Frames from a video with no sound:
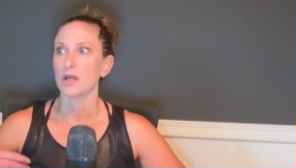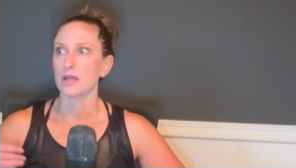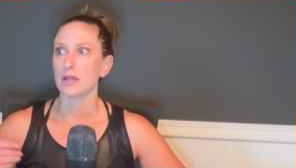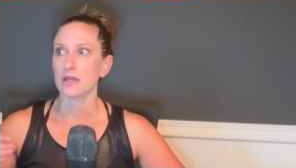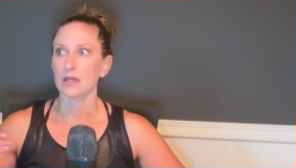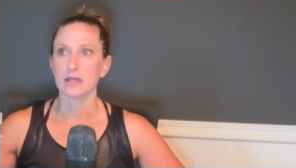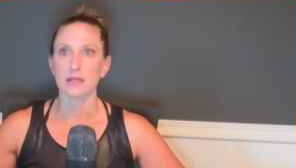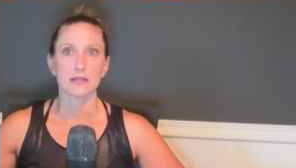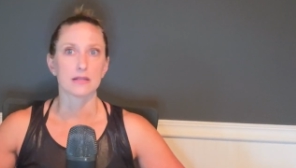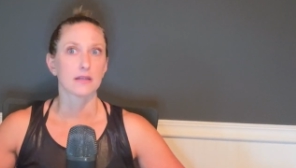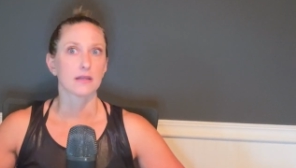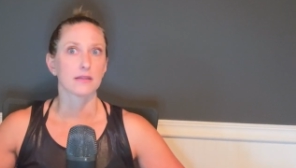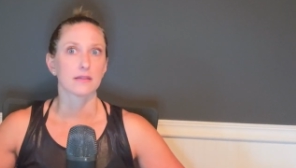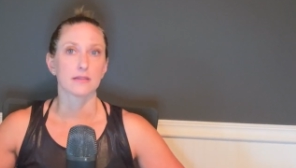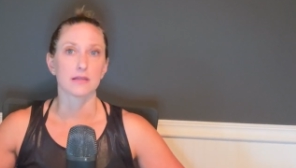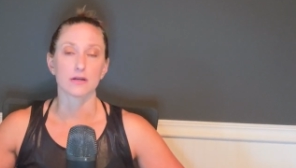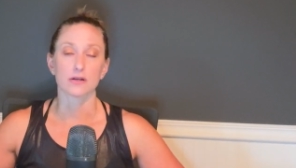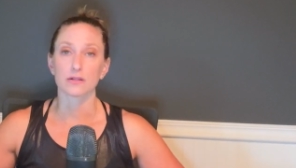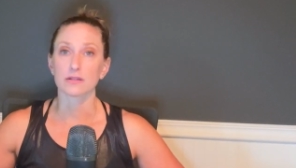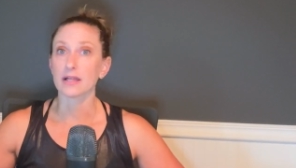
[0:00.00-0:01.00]
in
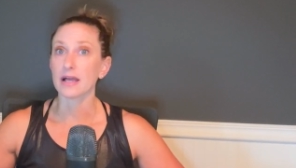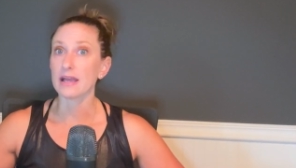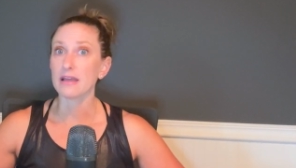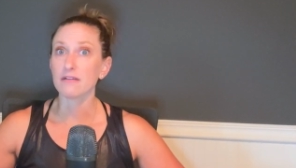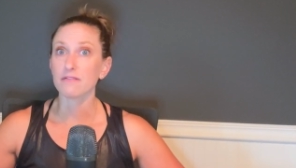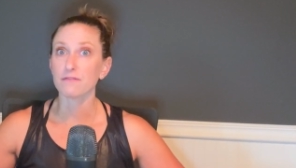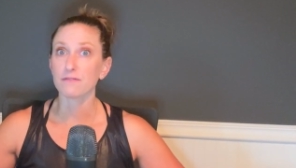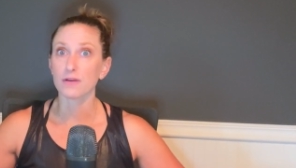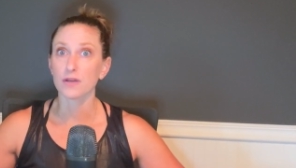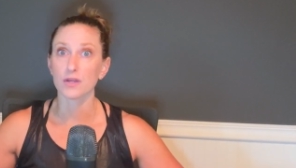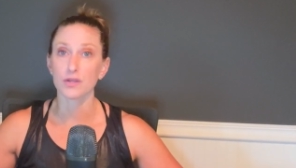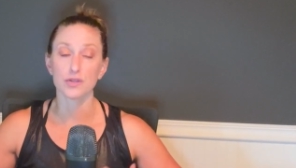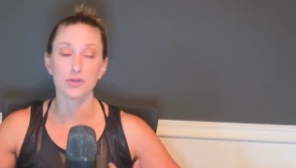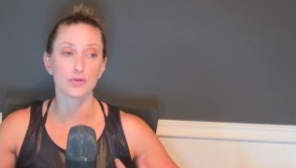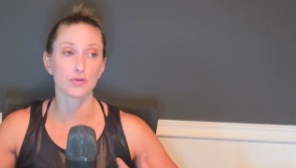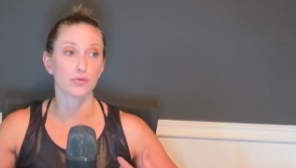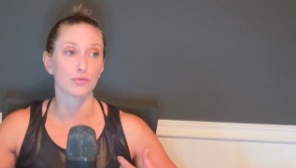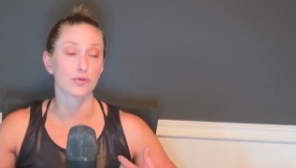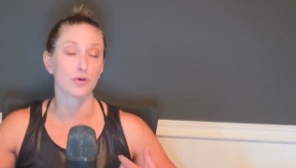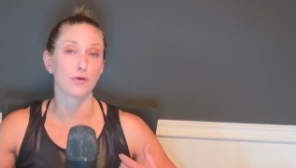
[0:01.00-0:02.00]
their life. You
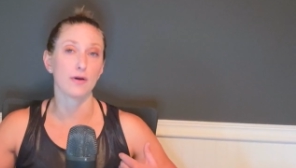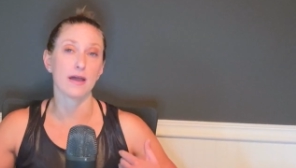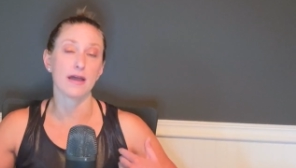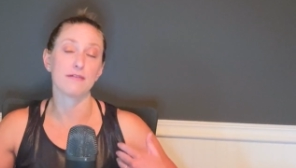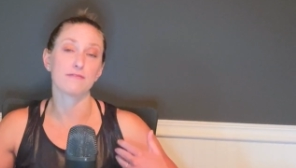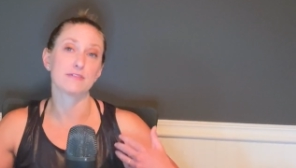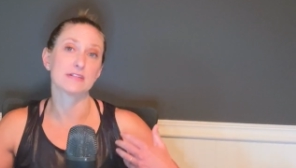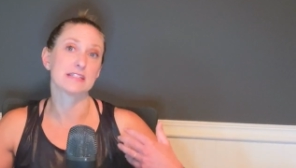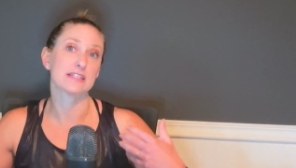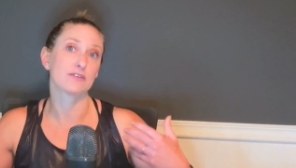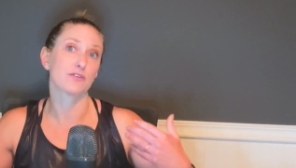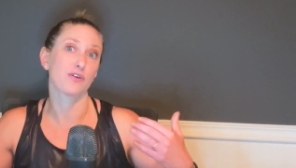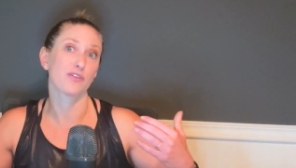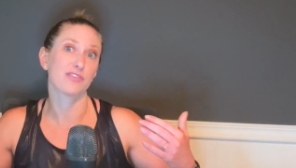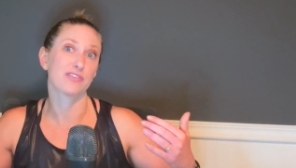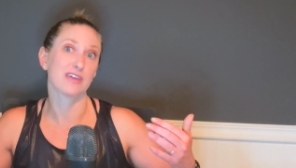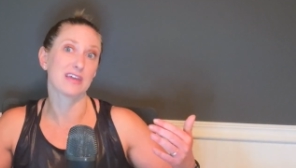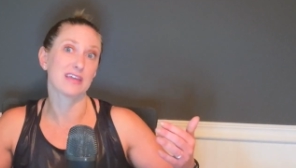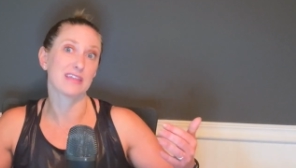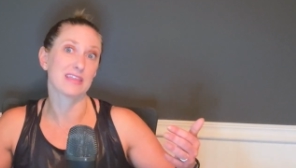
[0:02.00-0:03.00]
don't know every single
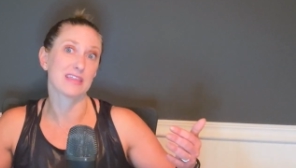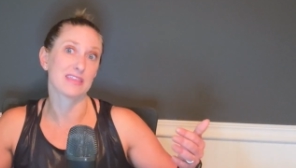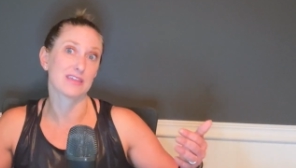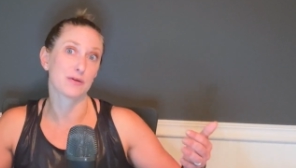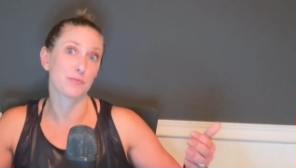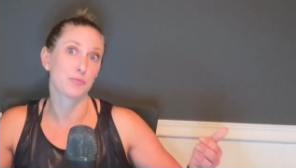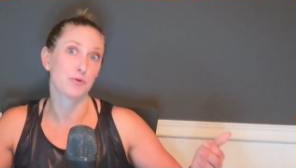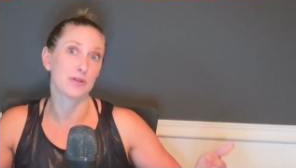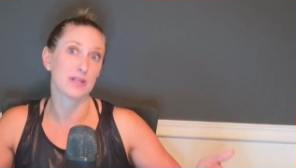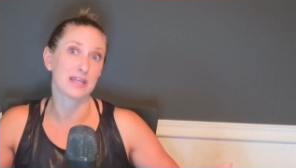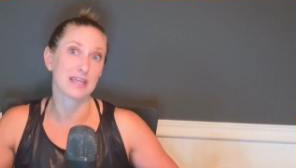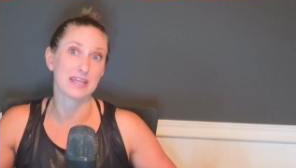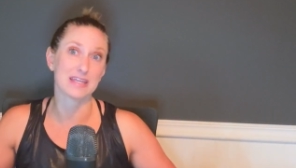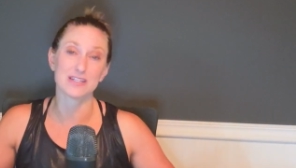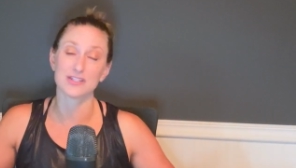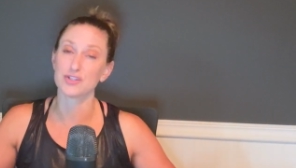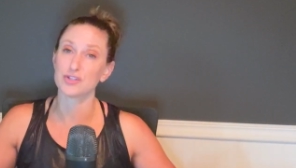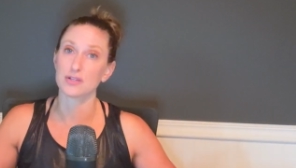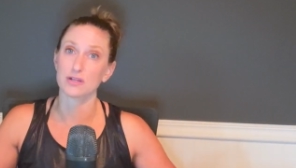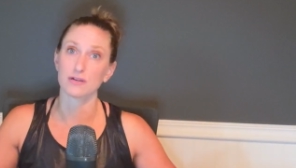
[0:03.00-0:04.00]
thing that they're putting
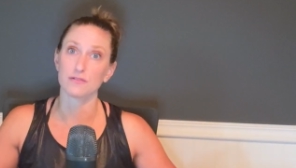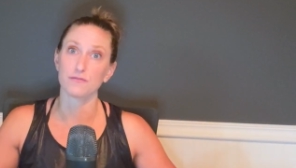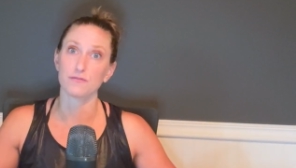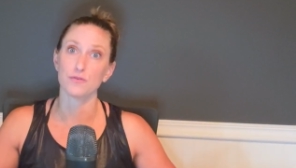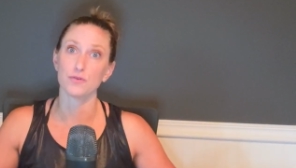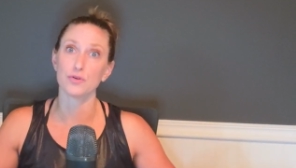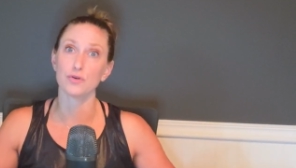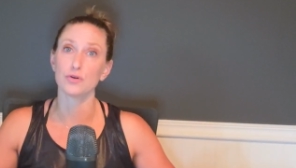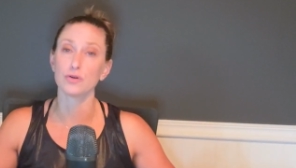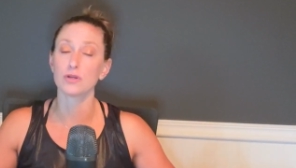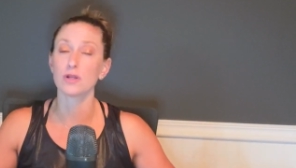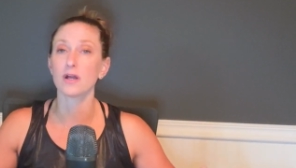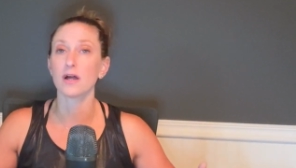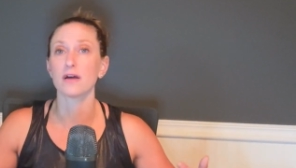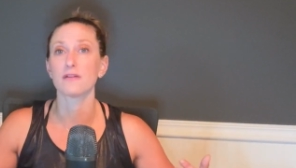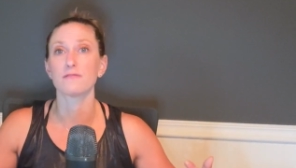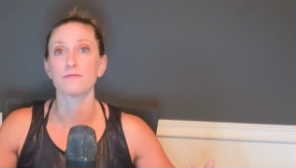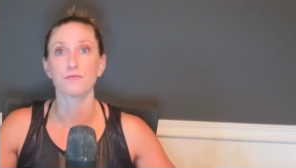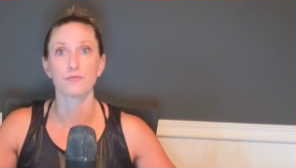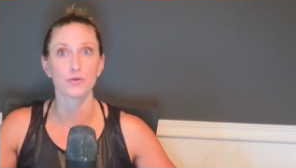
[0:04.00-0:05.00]
into their food.
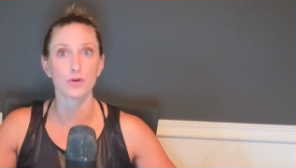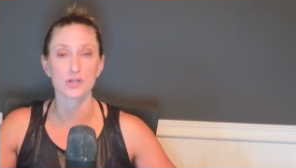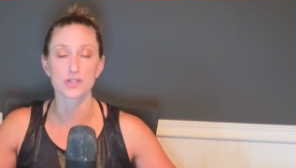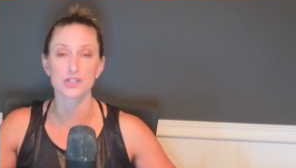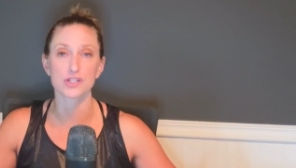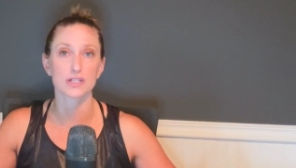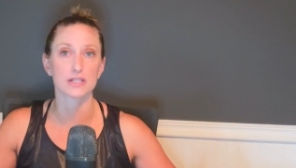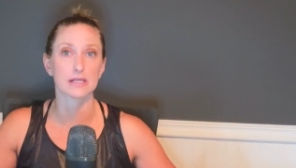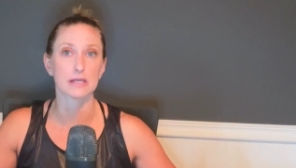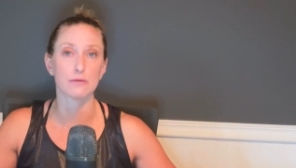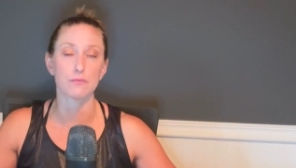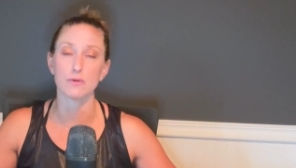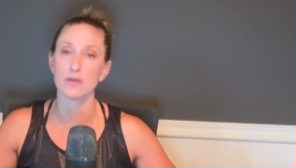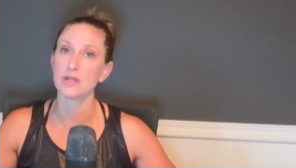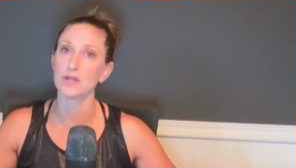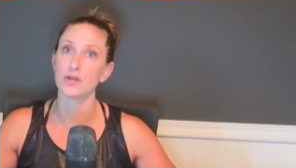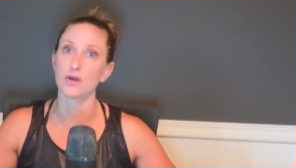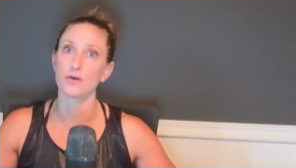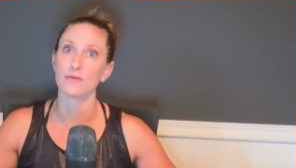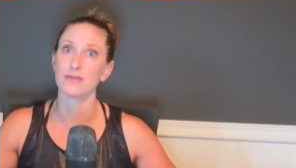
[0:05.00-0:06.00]
Unfortunately, we
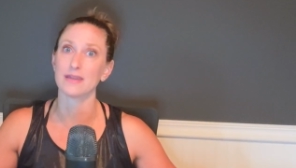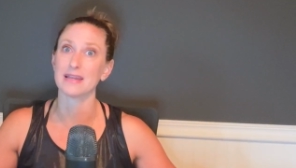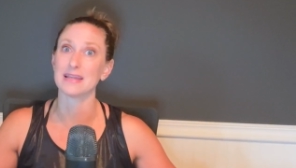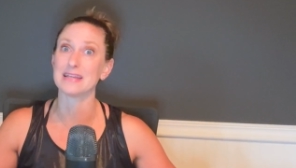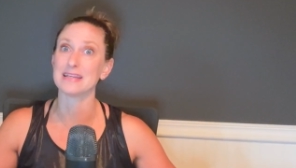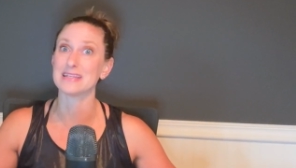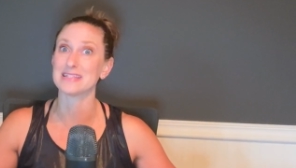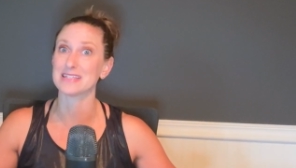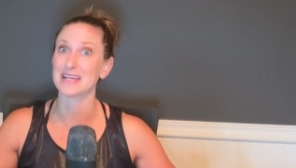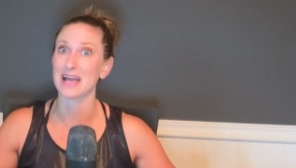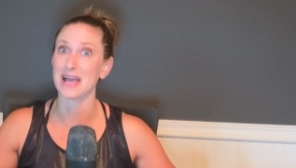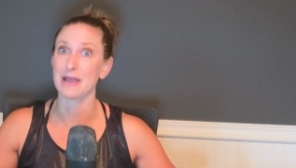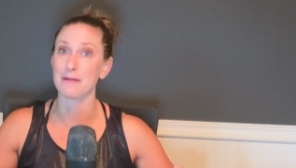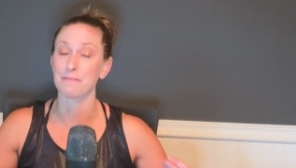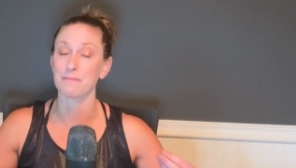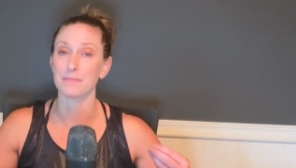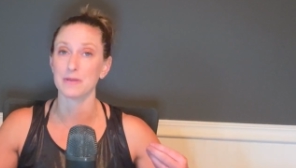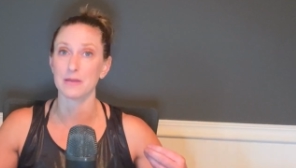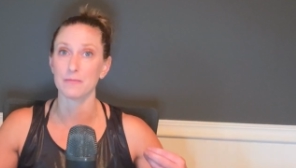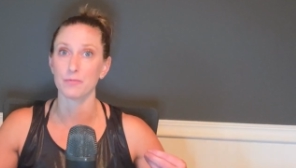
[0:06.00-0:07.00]
know that
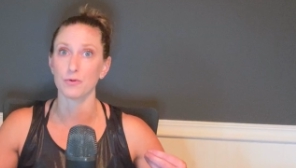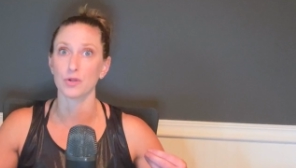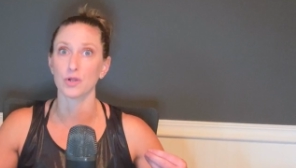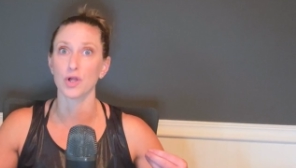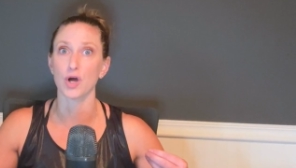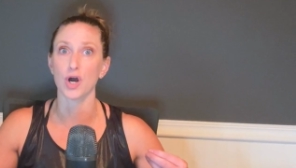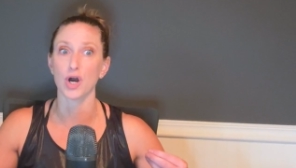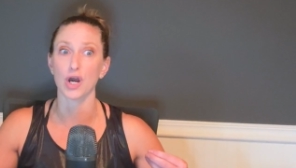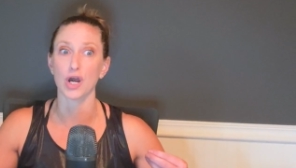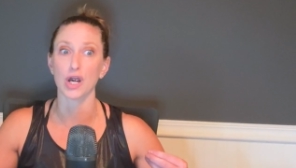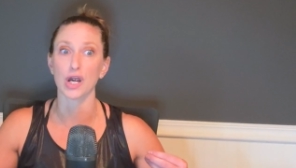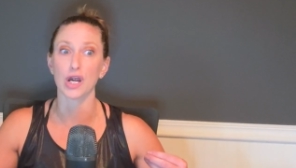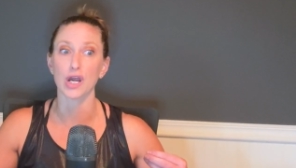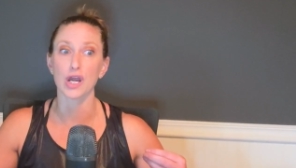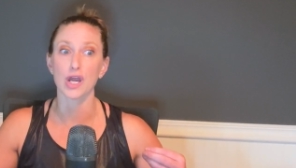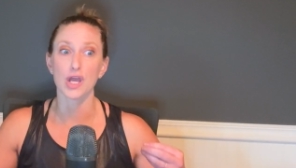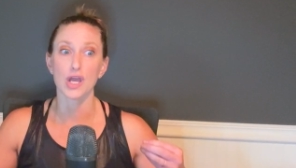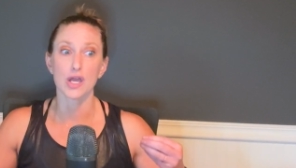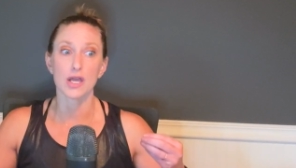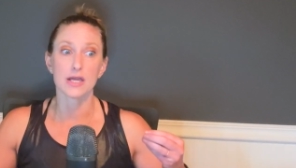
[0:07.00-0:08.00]
anytime people are
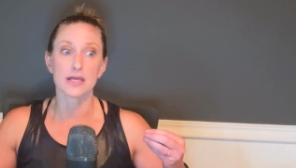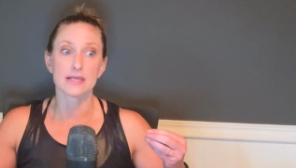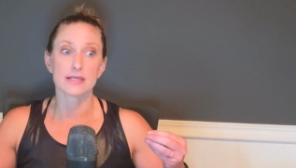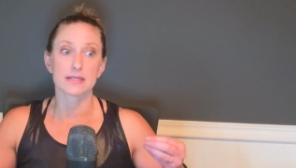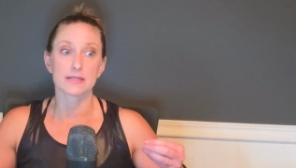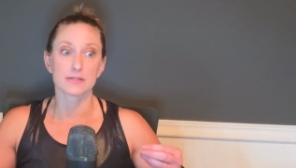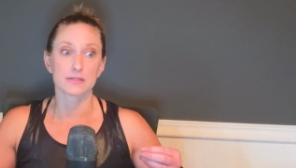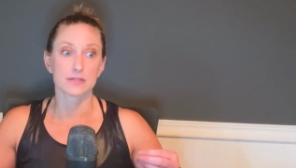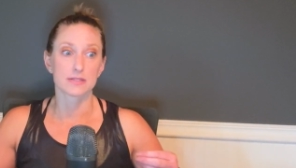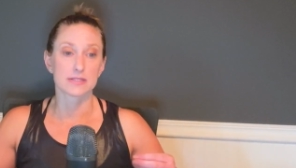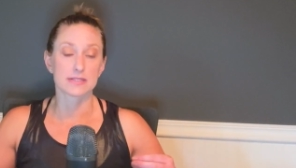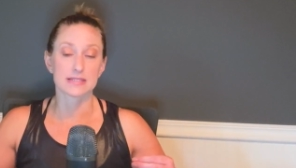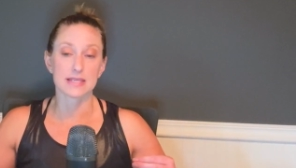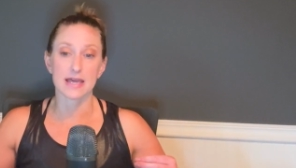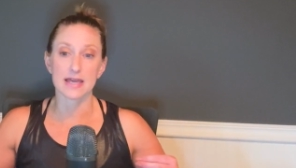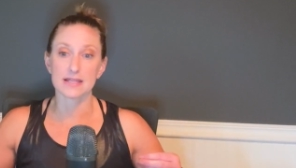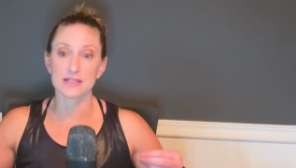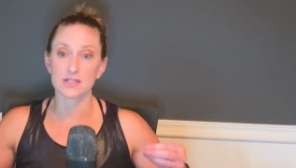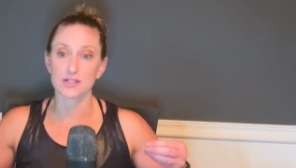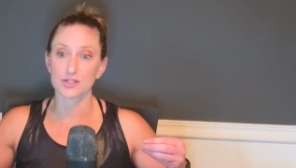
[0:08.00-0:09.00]

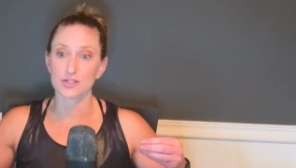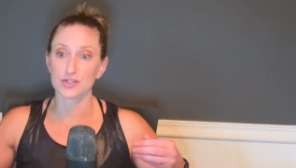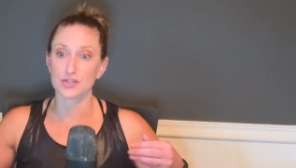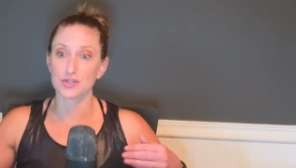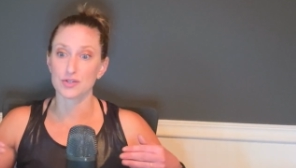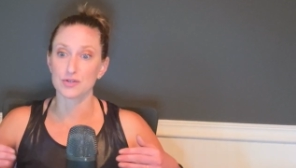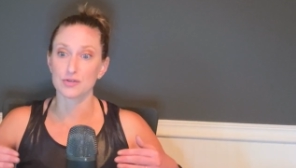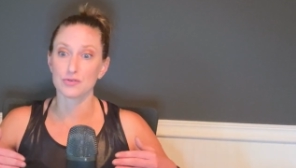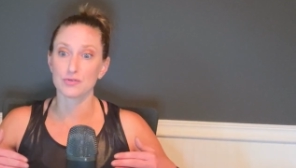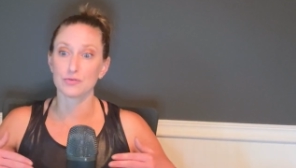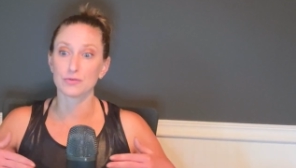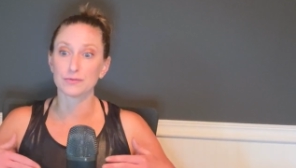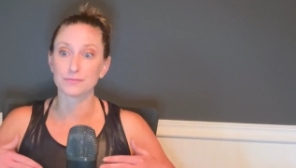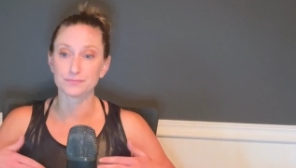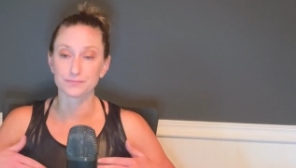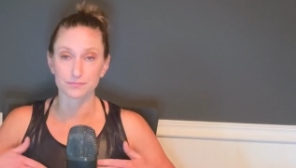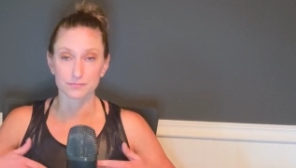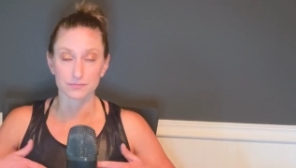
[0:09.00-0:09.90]
set to